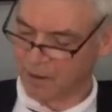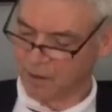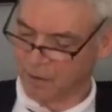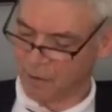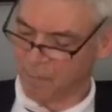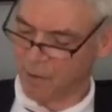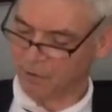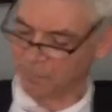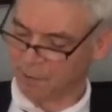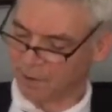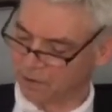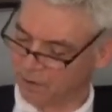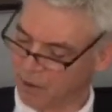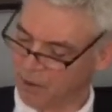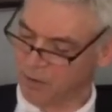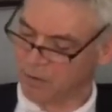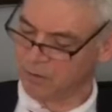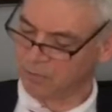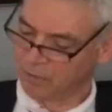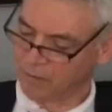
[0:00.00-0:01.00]
there must be
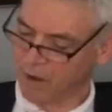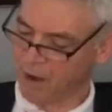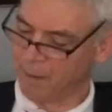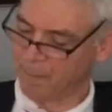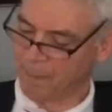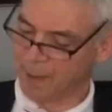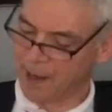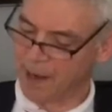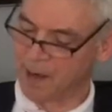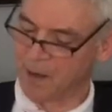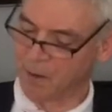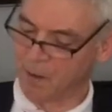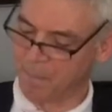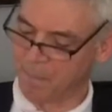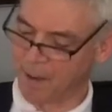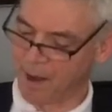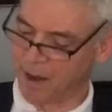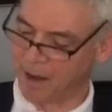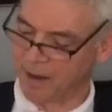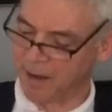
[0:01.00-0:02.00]
two strong political
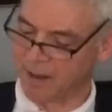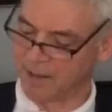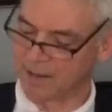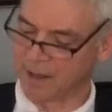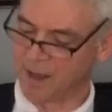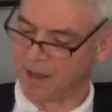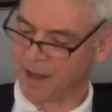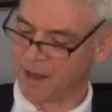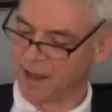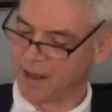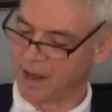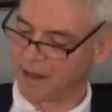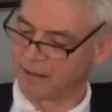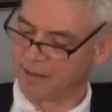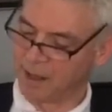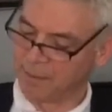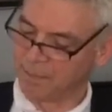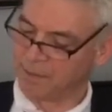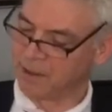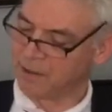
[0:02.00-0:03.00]
parties
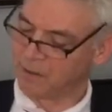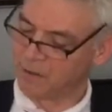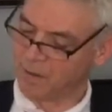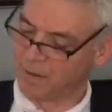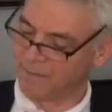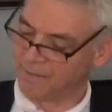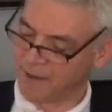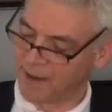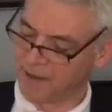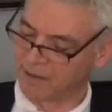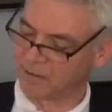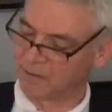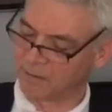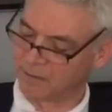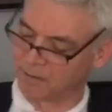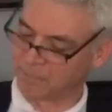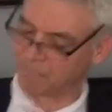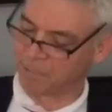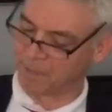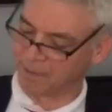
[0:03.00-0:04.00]
attempting to advance
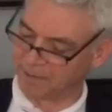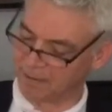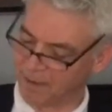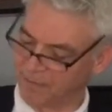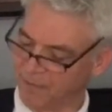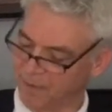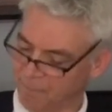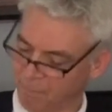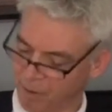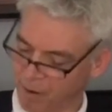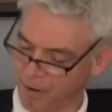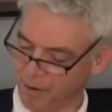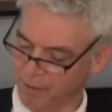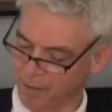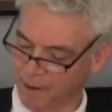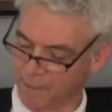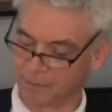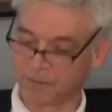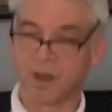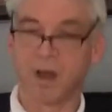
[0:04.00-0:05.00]
specific
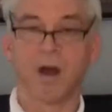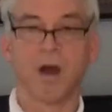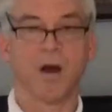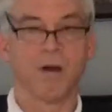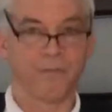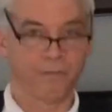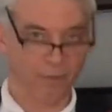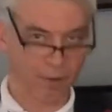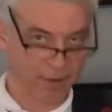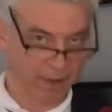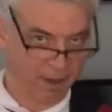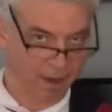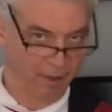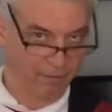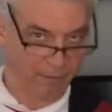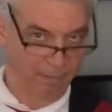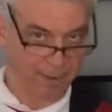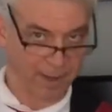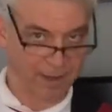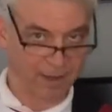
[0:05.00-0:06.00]
programs for the
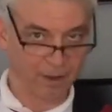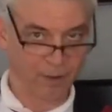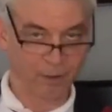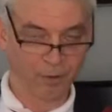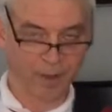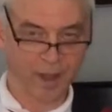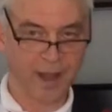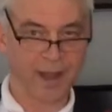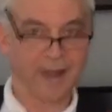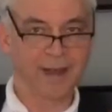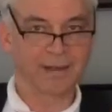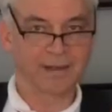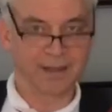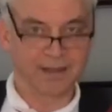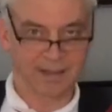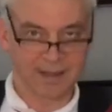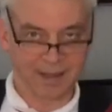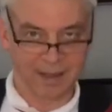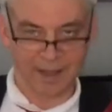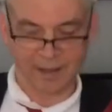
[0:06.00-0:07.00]
government, okay? Did you